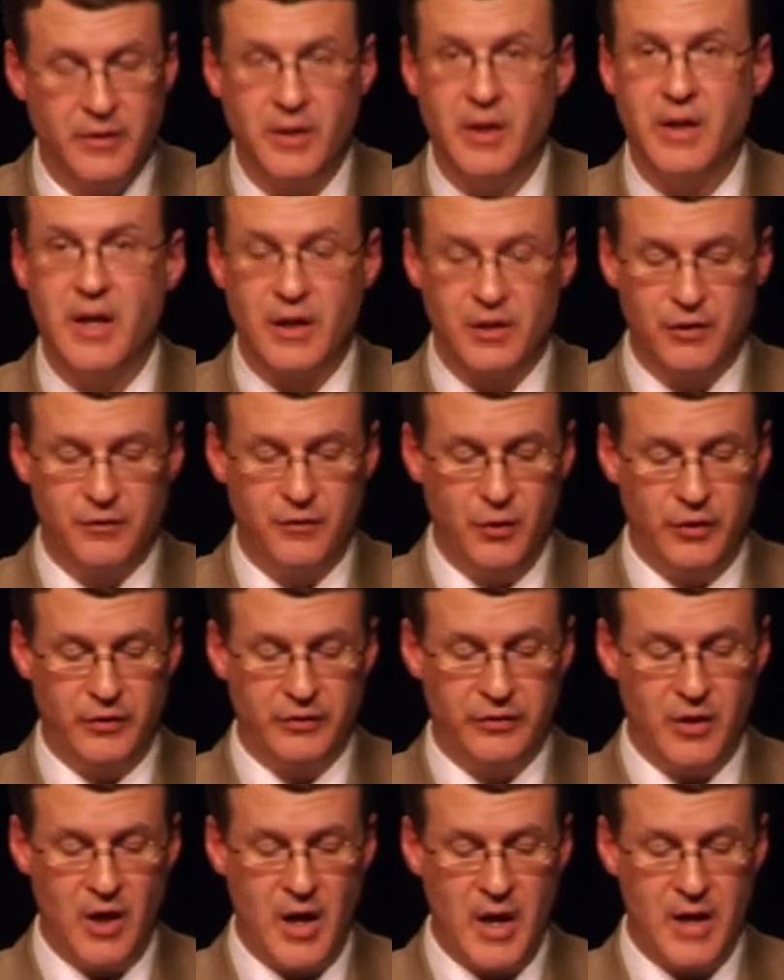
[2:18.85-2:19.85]
the next few
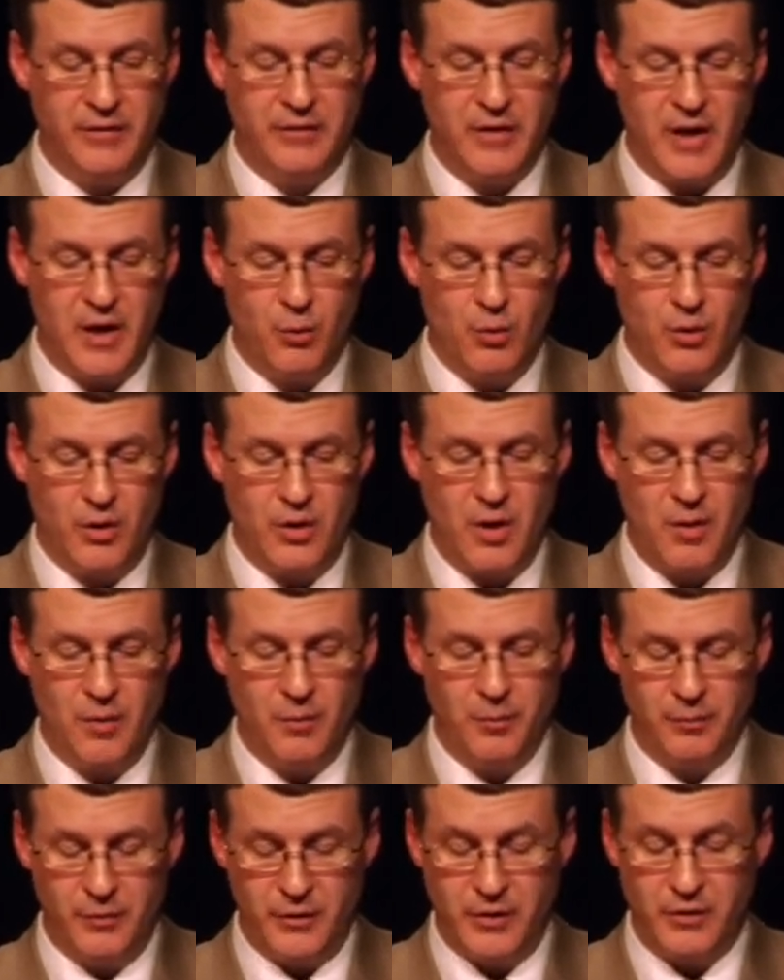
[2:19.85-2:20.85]
slides I will come
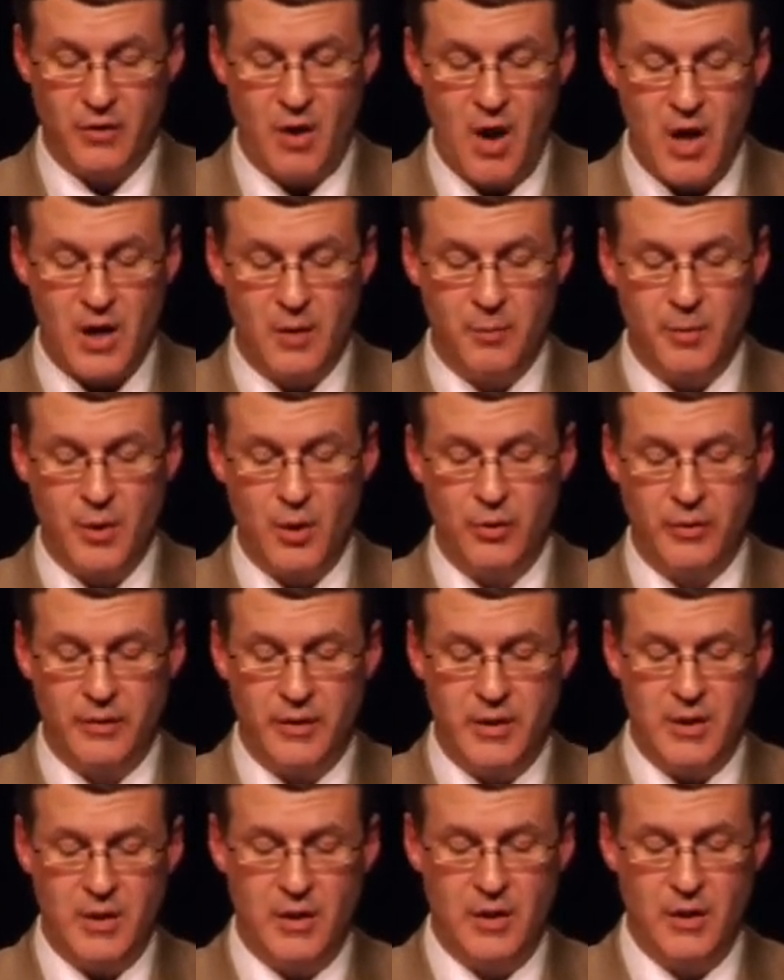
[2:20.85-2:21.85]
to talk about
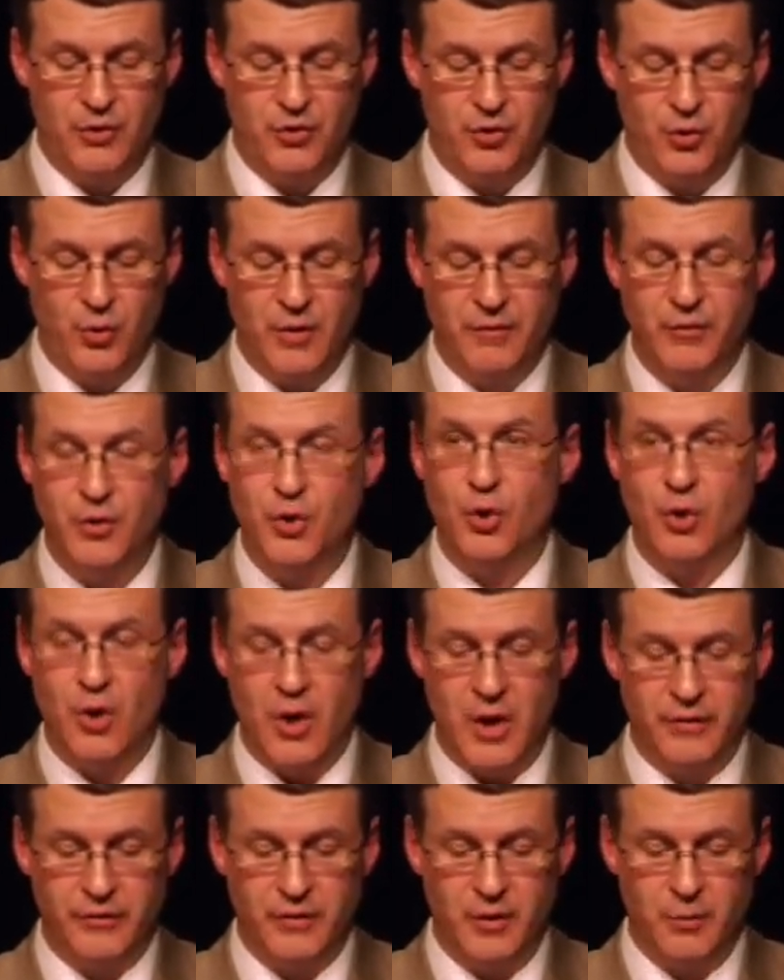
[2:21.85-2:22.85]
the issue of
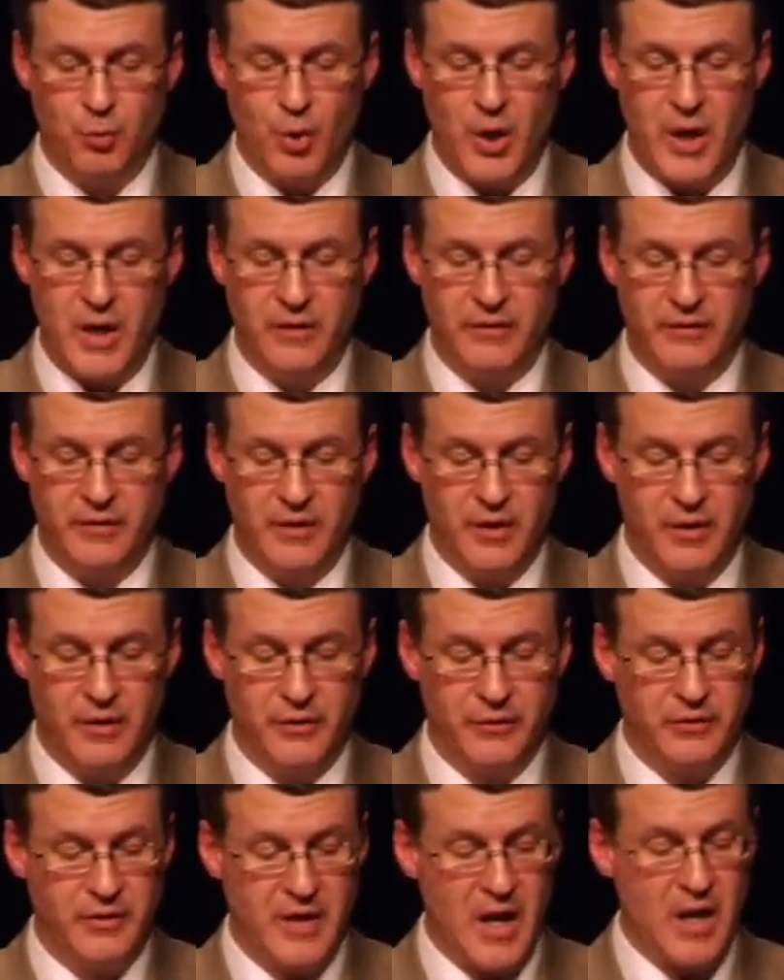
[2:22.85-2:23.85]
neurons and brain cells,
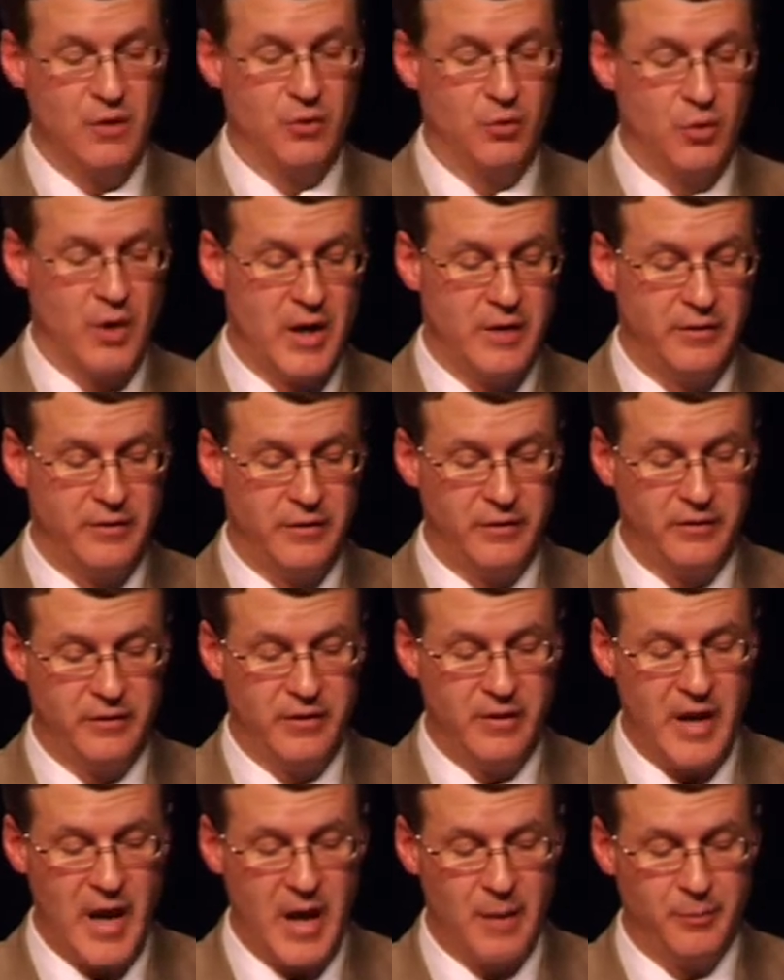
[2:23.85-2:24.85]
dendrites and
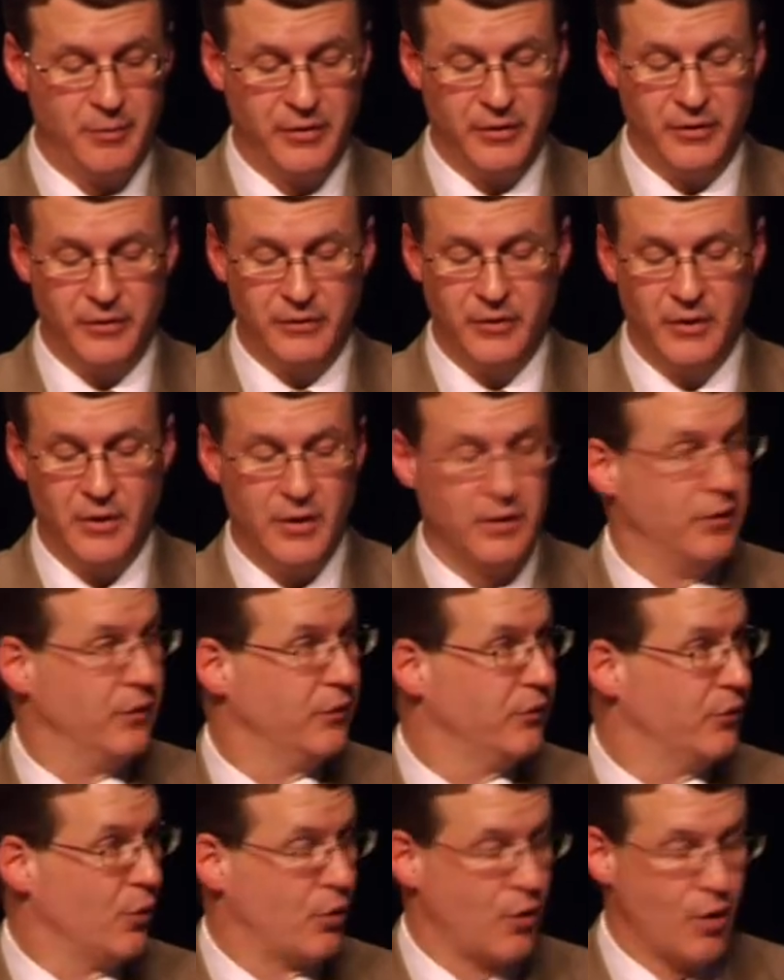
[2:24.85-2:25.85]
synapses, the
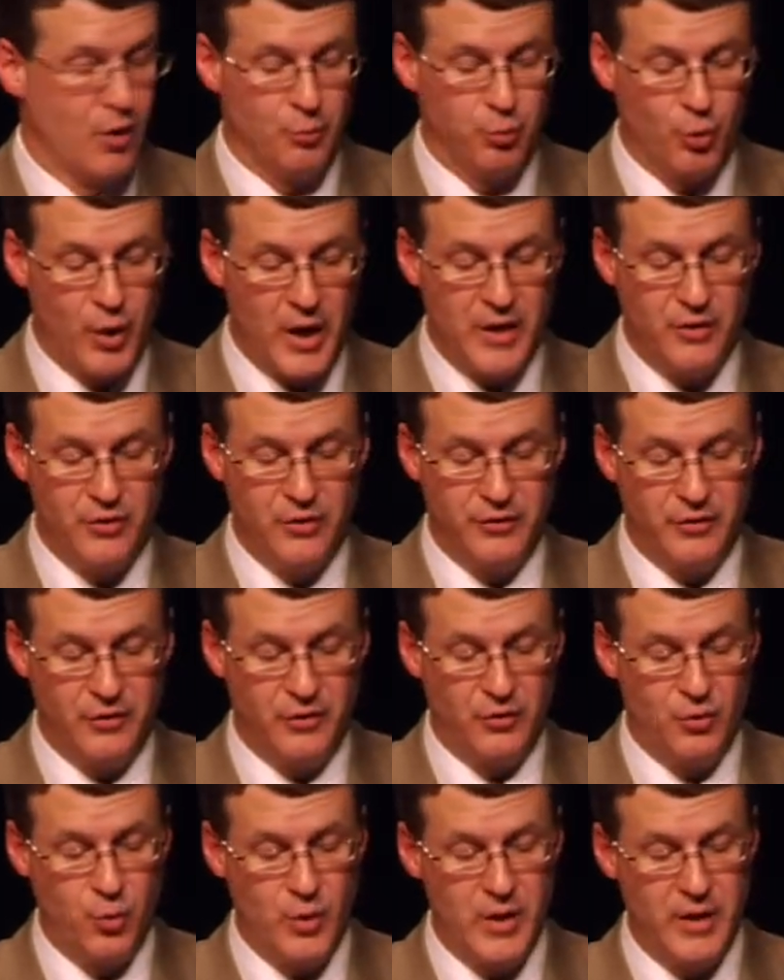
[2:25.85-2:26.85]
so-called branches and
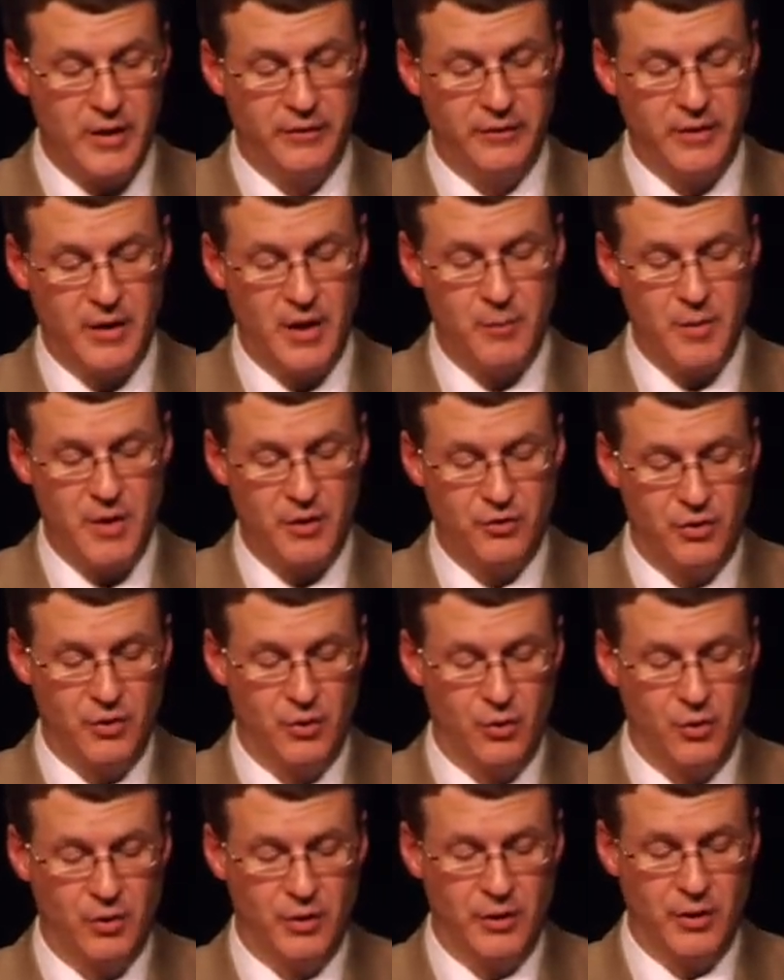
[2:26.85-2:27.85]
twigs that I mentioned
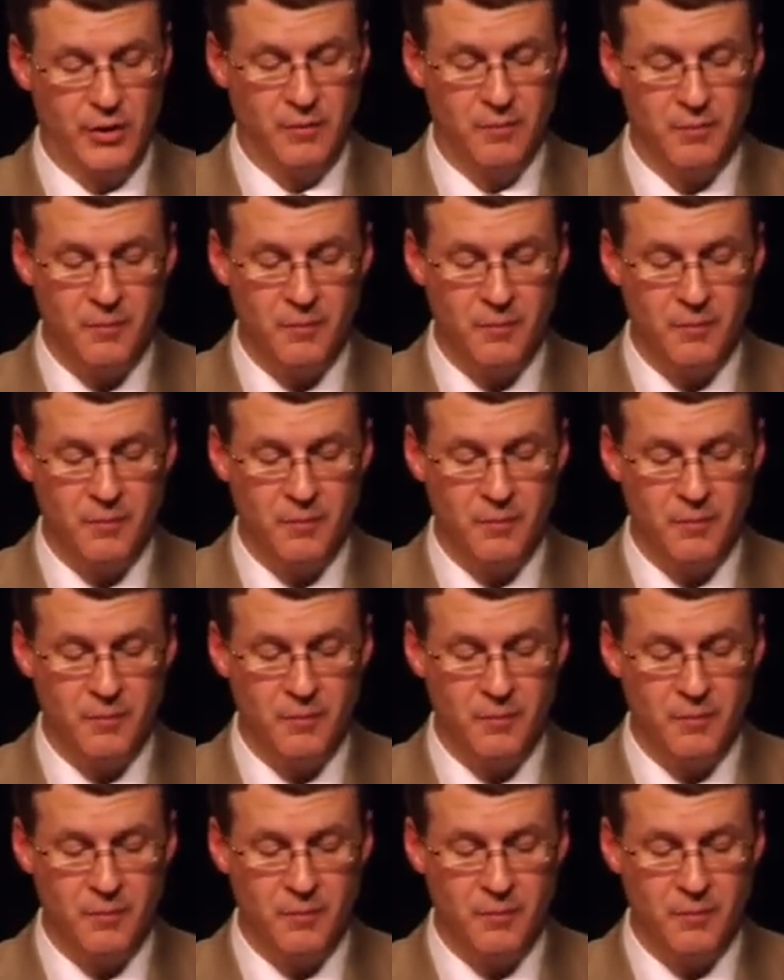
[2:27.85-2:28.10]
earlier.